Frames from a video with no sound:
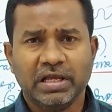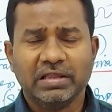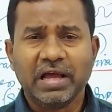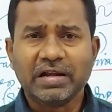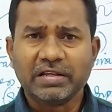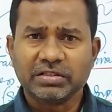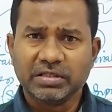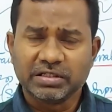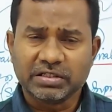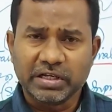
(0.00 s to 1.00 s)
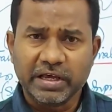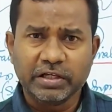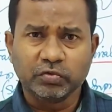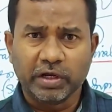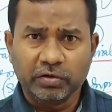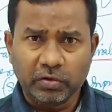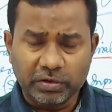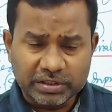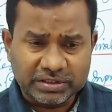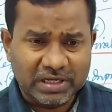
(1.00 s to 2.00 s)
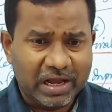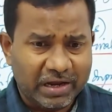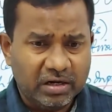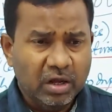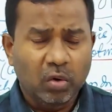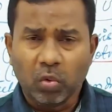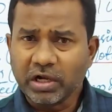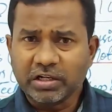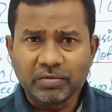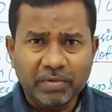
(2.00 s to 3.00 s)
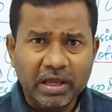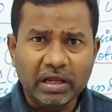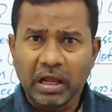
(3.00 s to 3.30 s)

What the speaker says: That is the stage where you decide what to make,